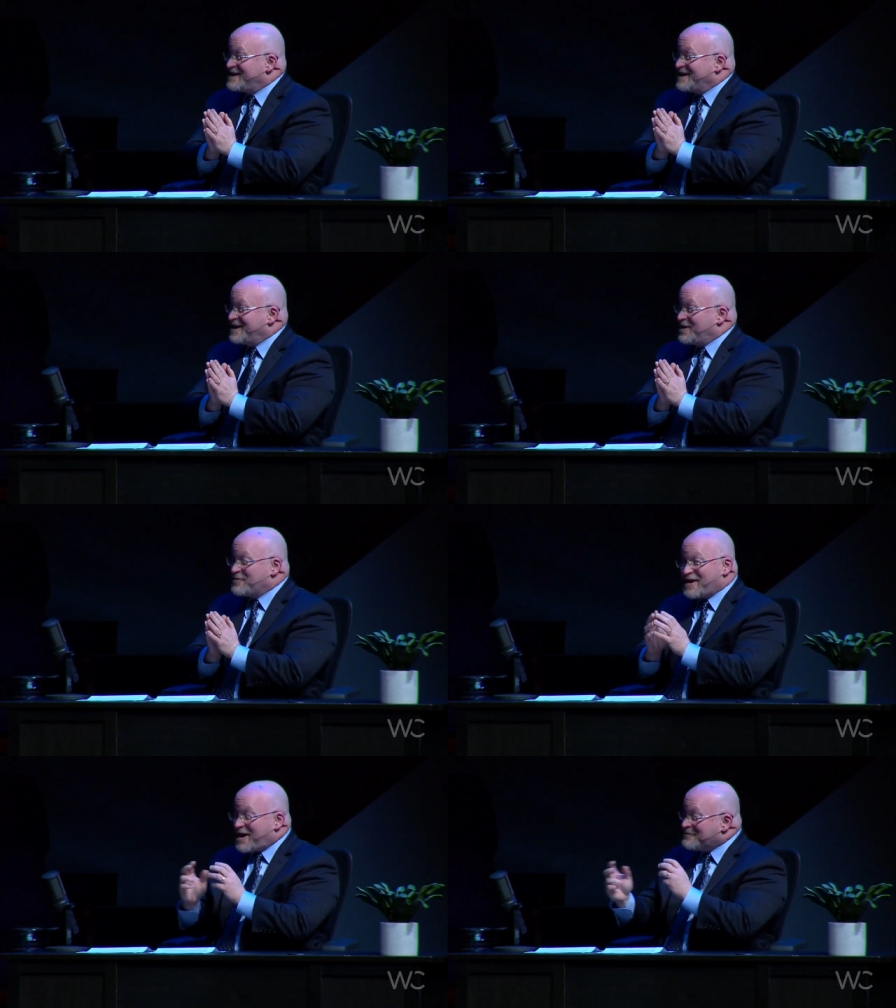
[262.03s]
And I know
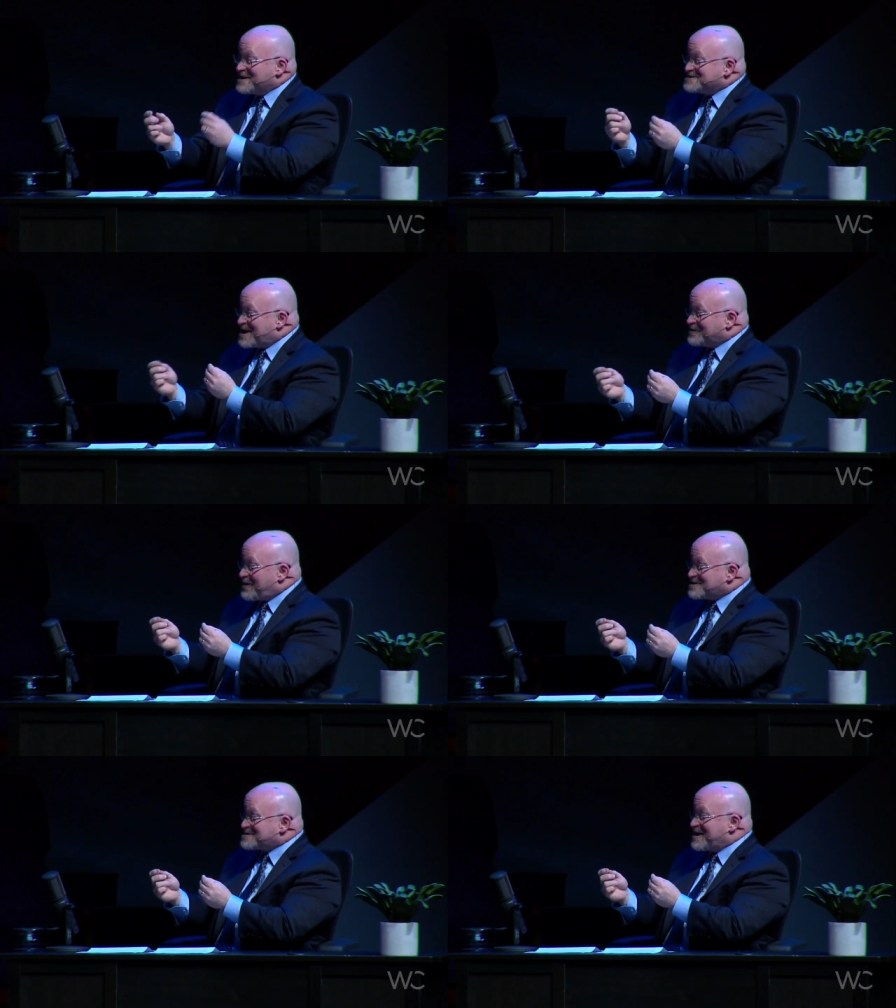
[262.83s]
that irony is not
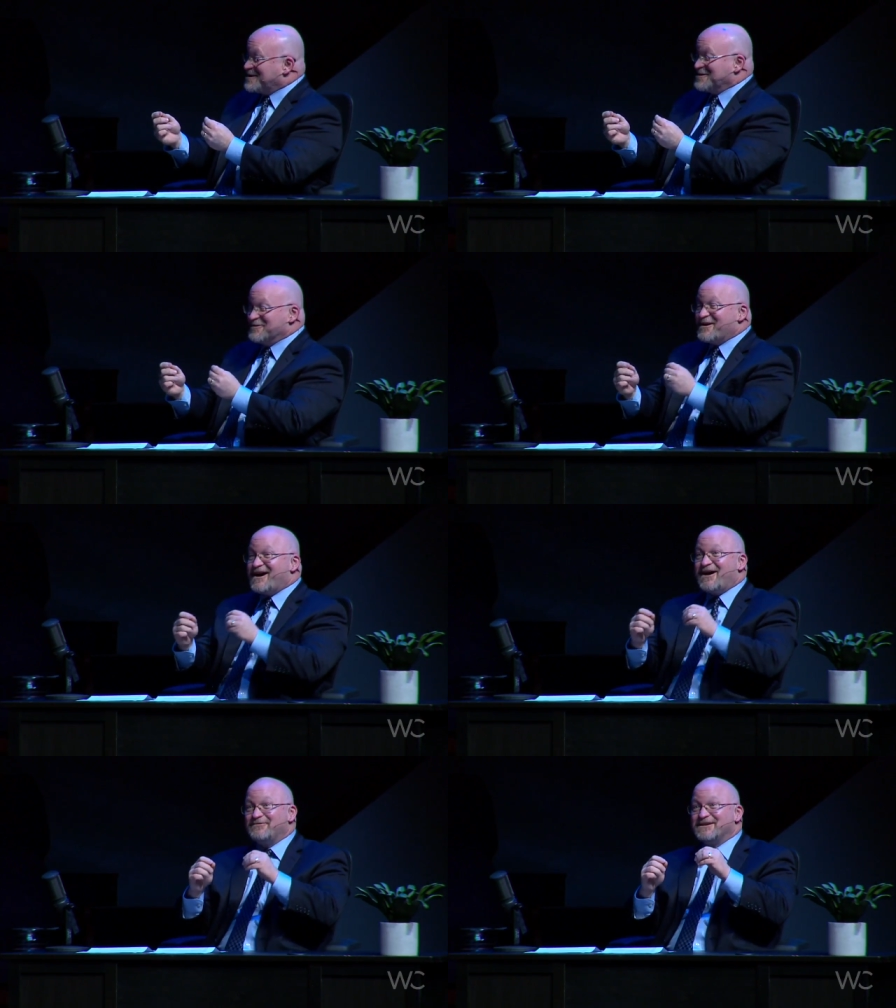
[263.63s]
lost on you.
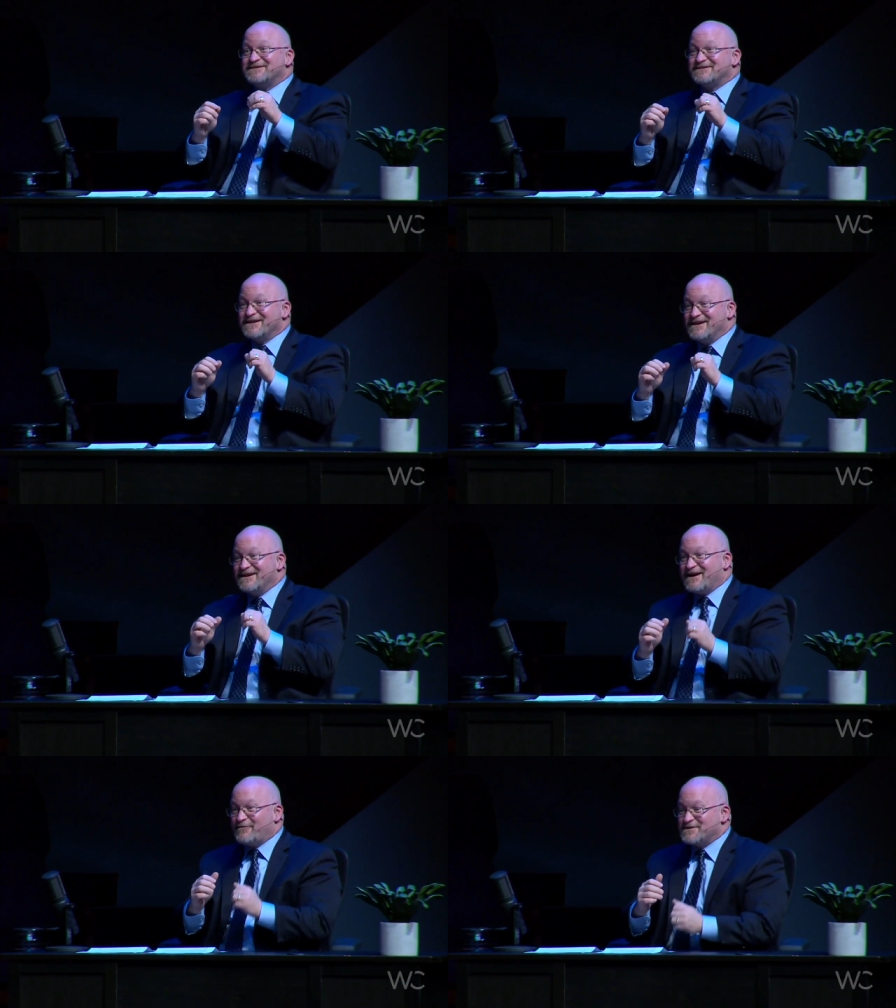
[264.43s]
How does
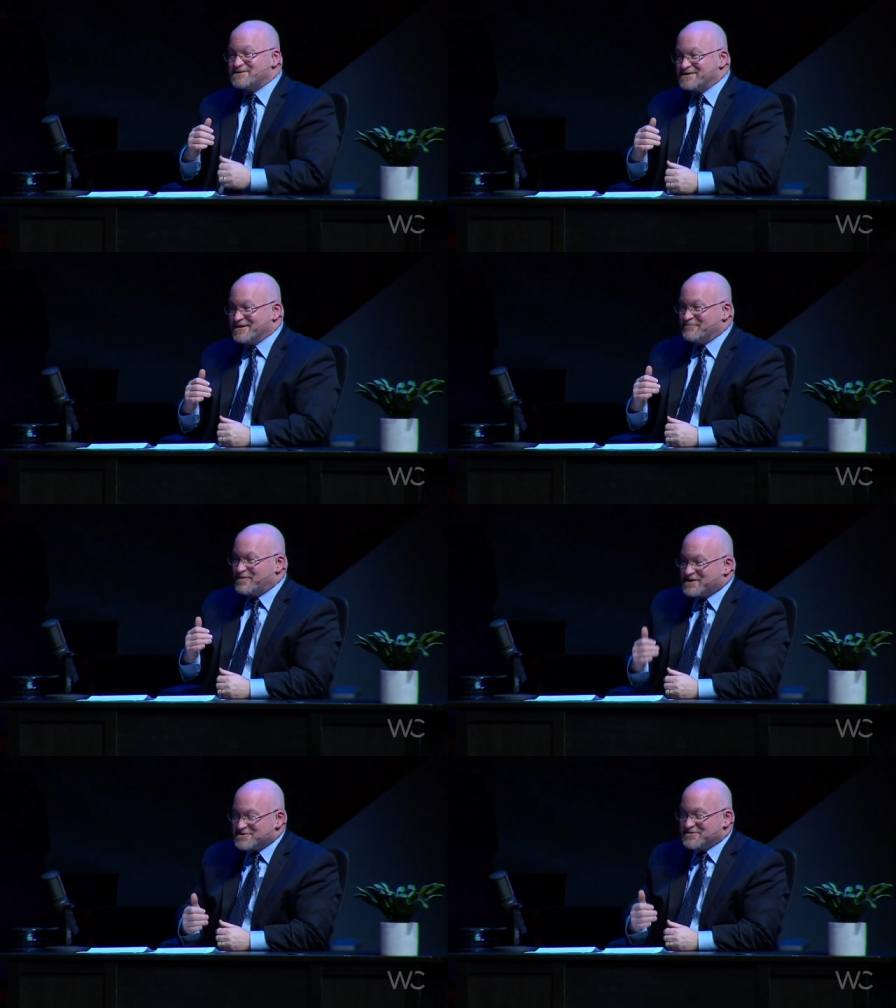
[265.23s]
the
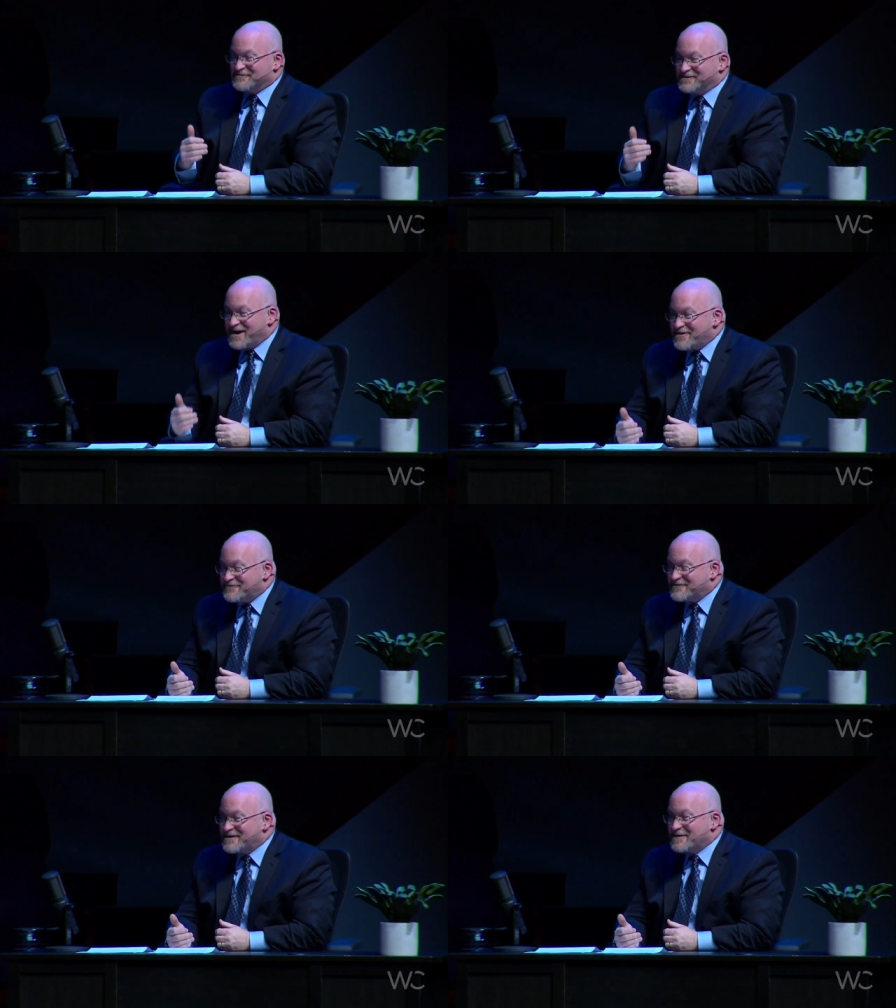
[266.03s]
picture of
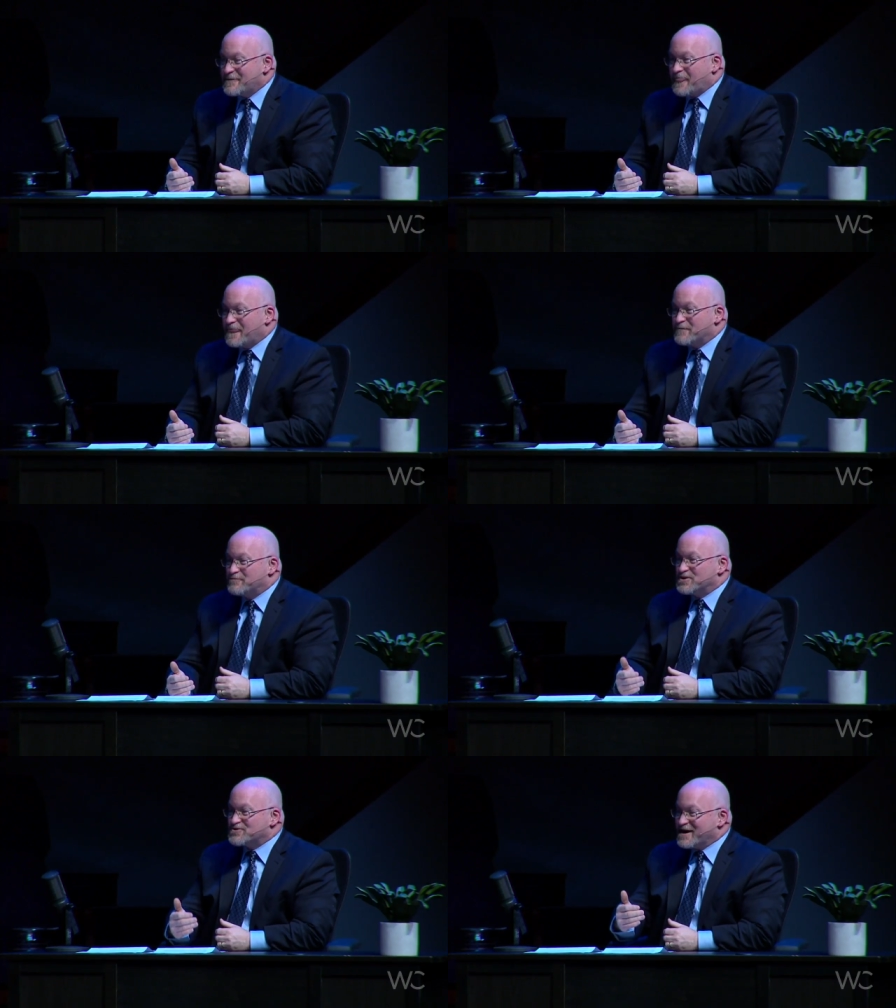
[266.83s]
love
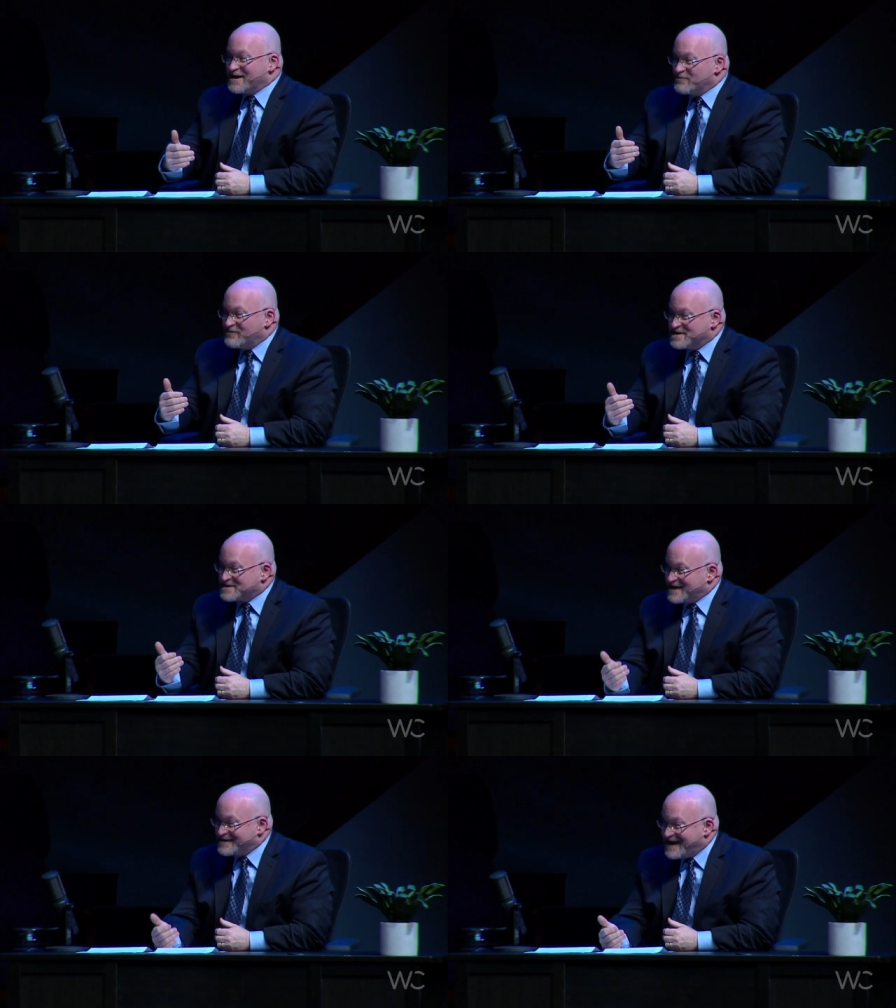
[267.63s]
portrayed in movies
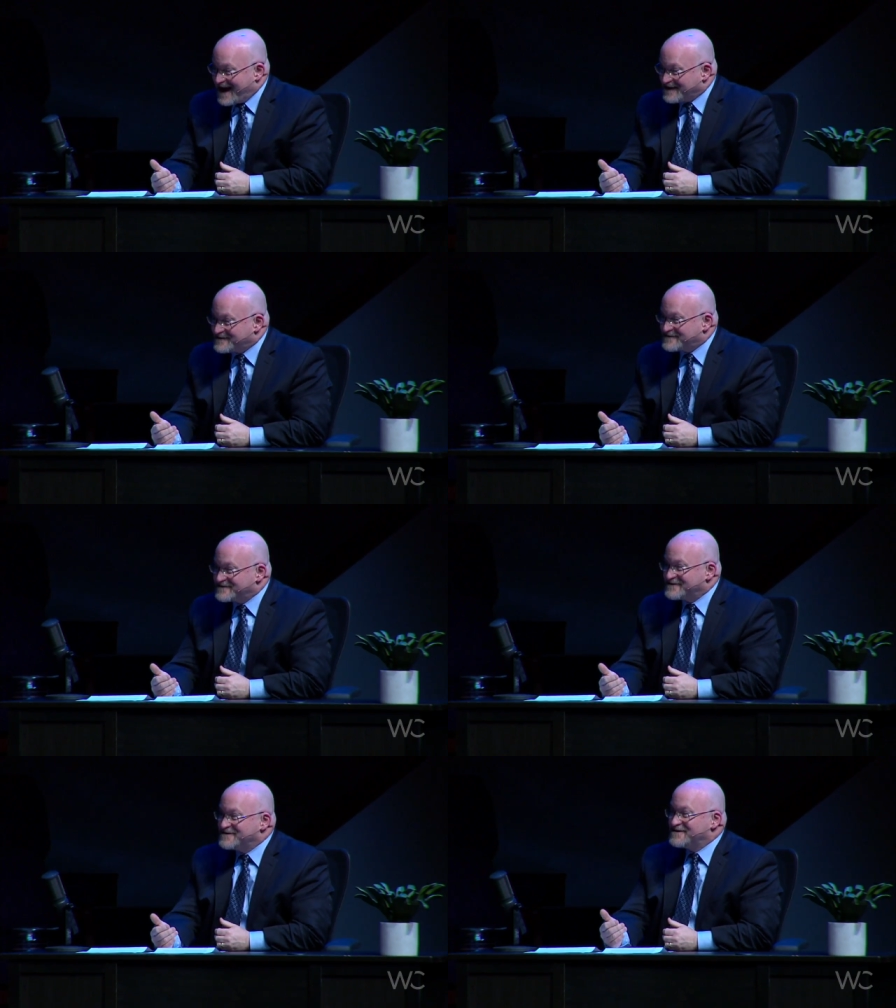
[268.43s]
like that
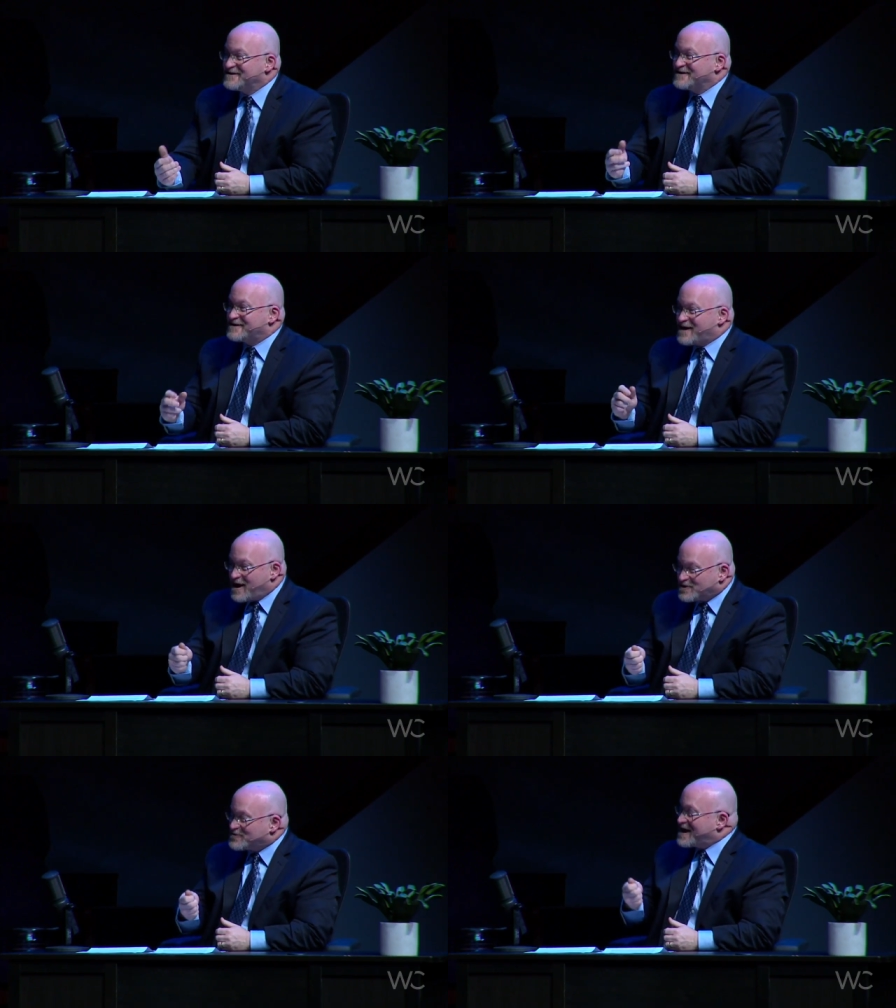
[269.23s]

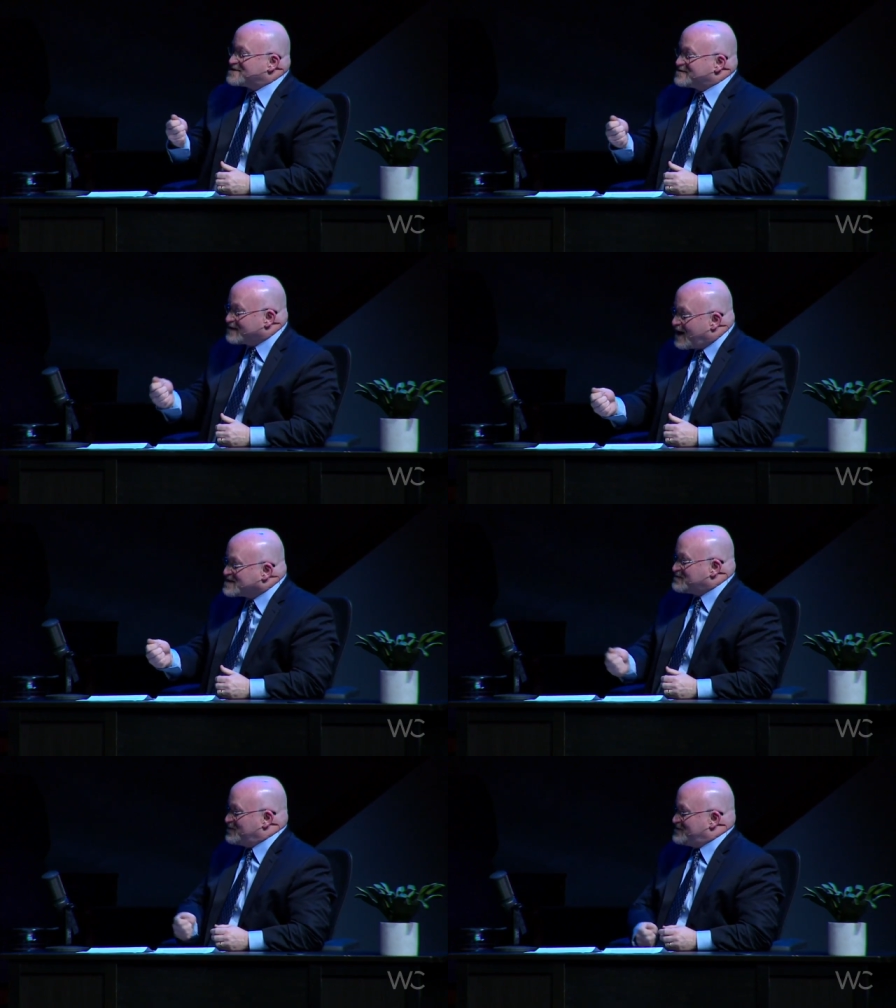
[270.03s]
contrast the
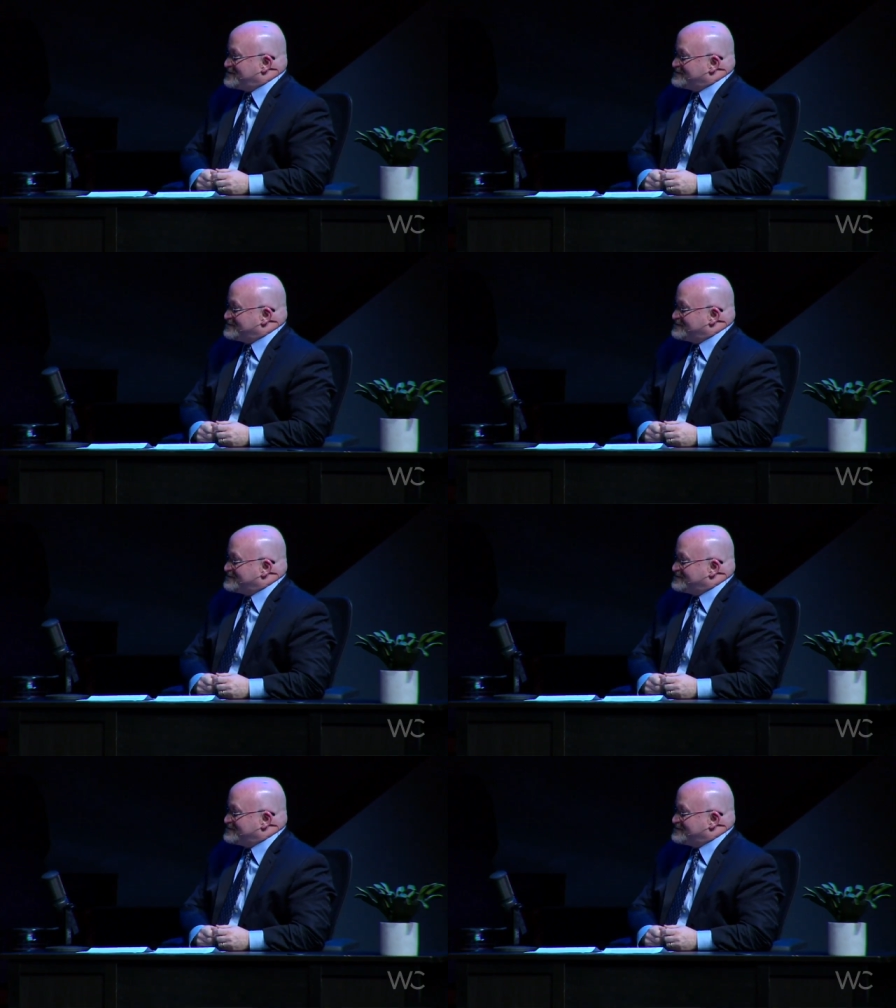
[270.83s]
gospel?